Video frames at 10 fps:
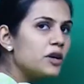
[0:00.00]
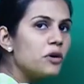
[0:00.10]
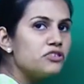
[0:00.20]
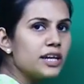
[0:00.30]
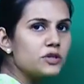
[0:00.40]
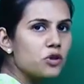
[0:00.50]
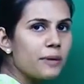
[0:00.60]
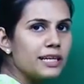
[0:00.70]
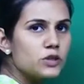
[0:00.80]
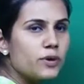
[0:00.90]
equation x4
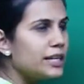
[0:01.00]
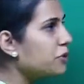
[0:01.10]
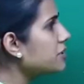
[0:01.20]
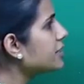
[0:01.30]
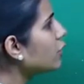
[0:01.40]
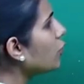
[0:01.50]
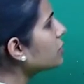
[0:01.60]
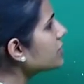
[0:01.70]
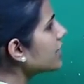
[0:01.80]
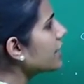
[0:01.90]
minus 1 equals 0
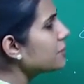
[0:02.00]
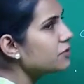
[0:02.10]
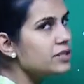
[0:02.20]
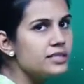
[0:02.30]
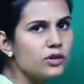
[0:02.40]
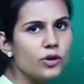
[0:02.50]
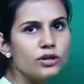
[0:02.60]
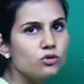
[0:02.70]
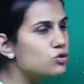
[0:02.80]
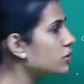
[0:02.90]
which is lying between 0 and 2.